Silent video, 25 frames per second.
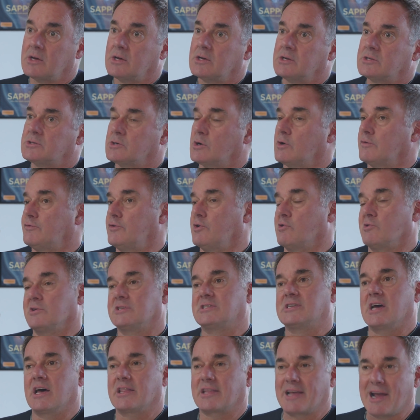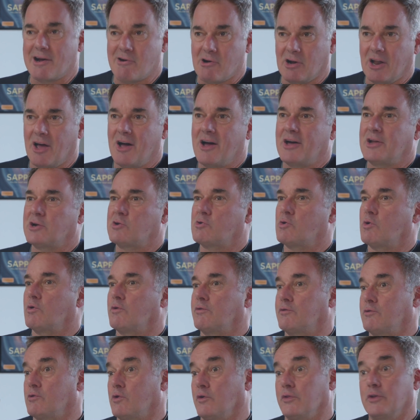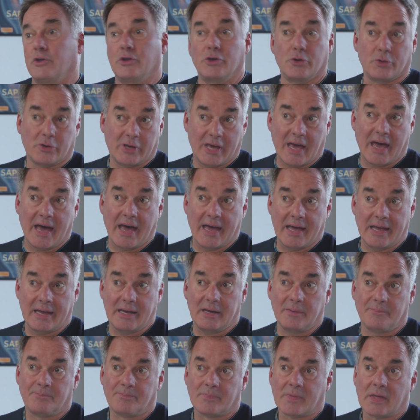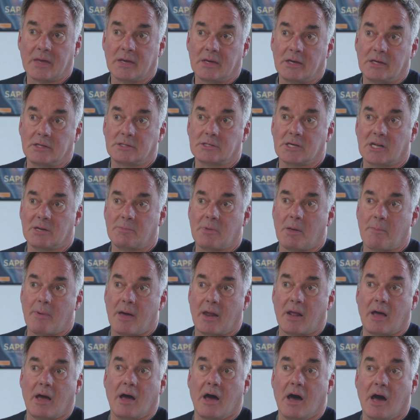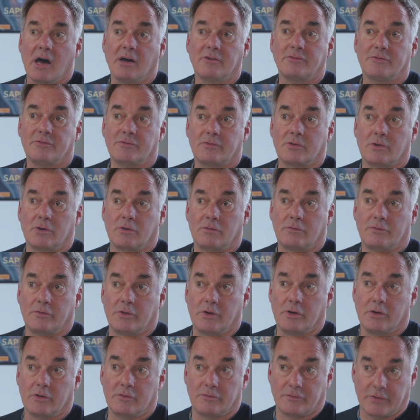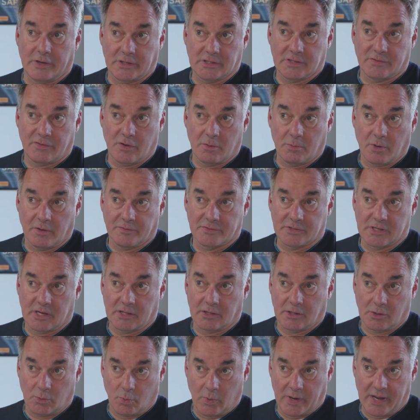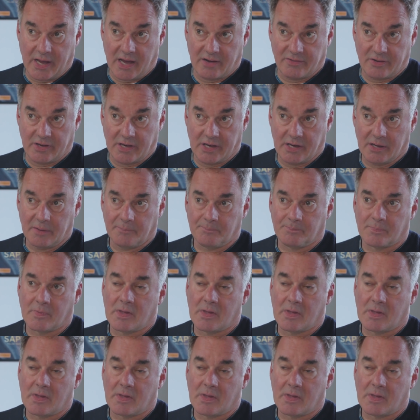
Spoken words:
So if you're in South Carolina or if you're in the UK, it's going to be about half of the feature film offset that we have here.